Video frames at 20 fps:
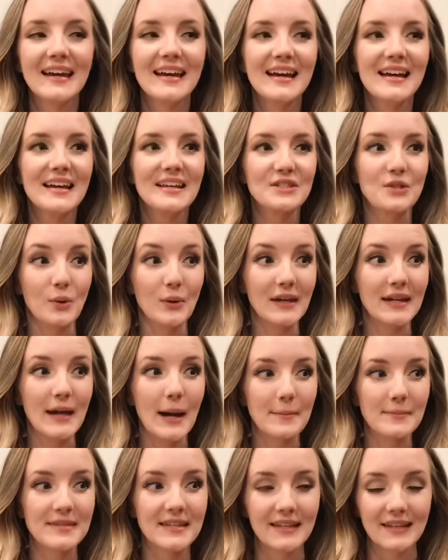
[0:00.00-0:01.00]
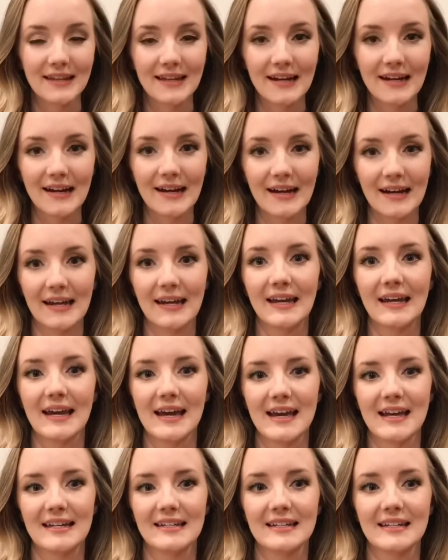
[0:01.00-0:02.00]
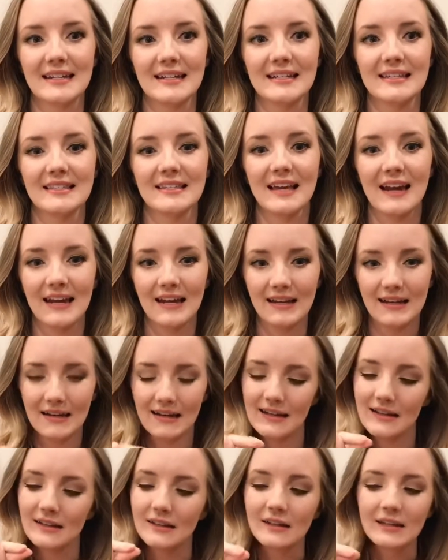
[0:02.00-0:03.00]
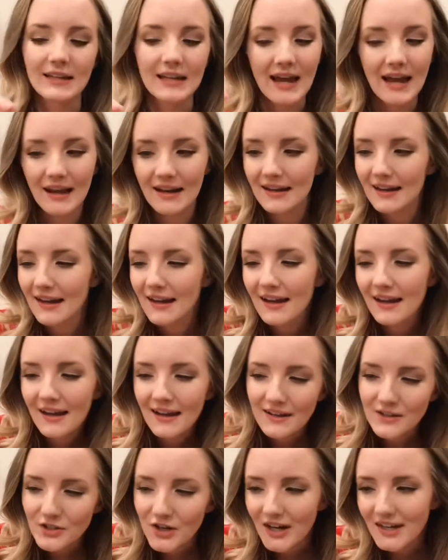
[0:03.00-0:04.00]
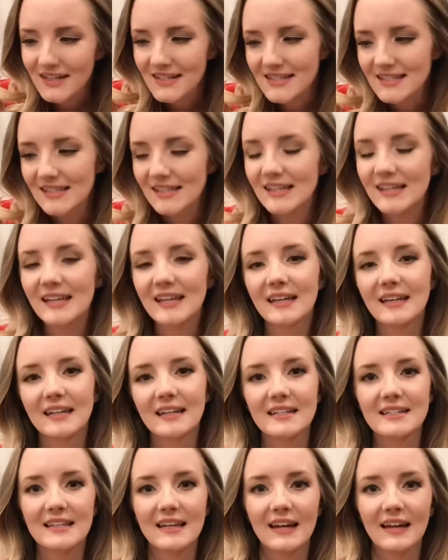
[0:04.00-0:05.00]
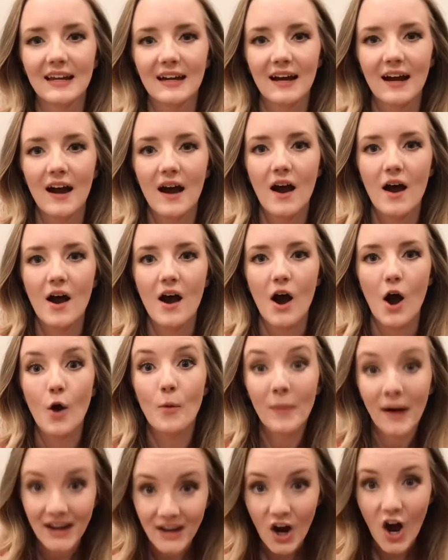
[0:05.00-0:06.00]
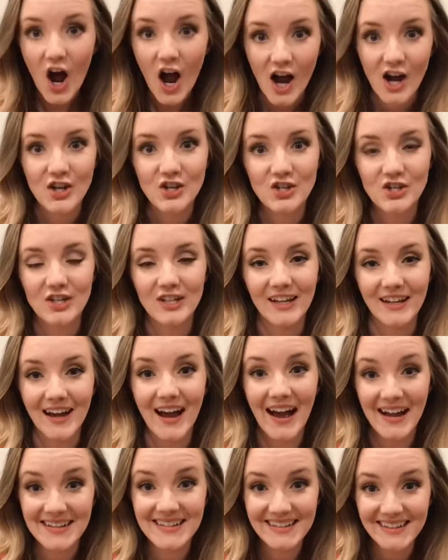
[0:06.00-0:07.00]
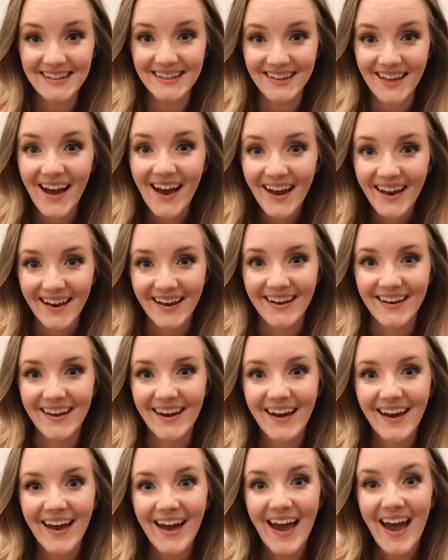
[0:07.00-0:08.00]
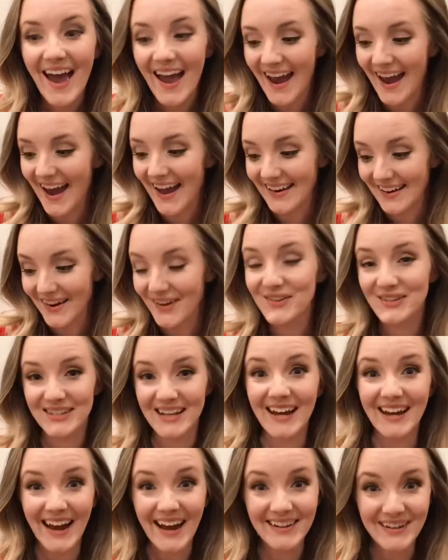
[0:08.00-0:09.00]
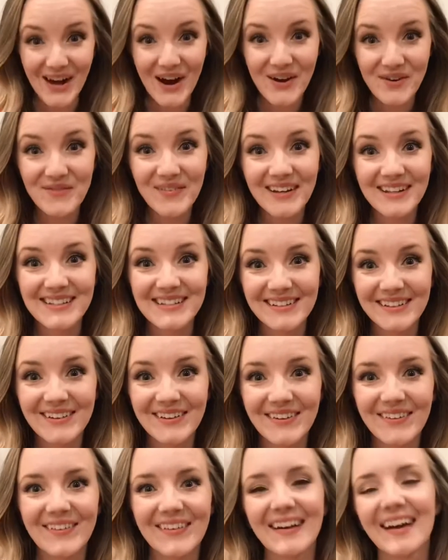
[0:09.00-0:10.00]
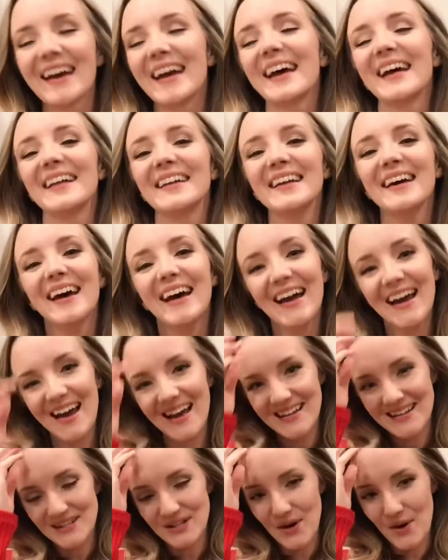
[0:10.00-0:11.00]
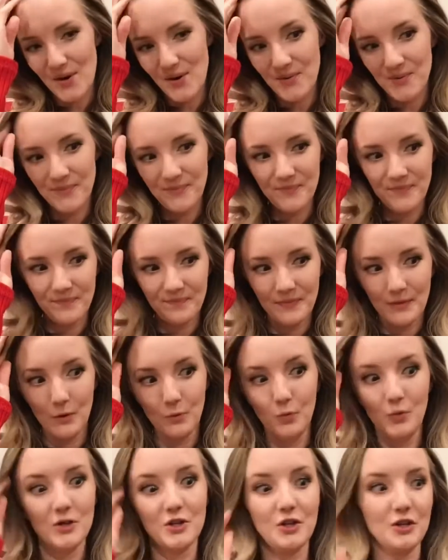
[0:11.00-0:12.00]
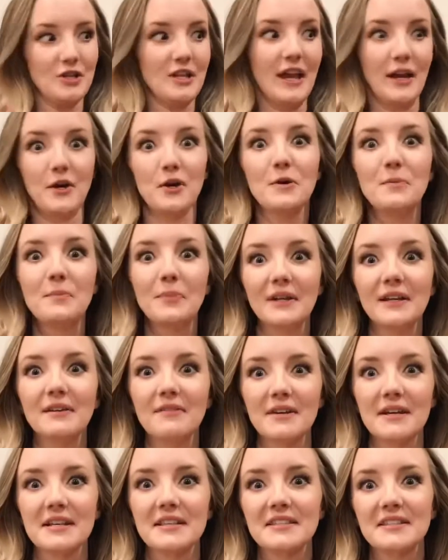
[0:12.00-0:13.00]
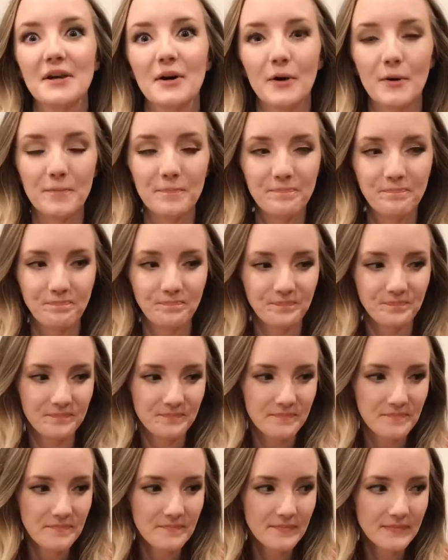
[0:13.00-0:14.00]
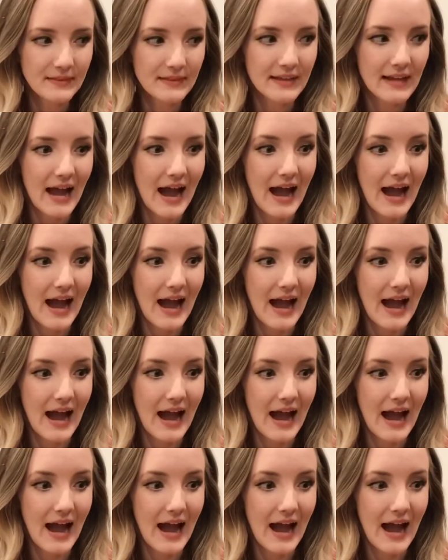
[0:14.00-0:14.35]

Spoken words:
So he comes in there, and he's like looking at it, trying to see, and he's like, oh my gosh, like I see a line. And I was like, I know, me too. And so we just like couldn't believe it. So I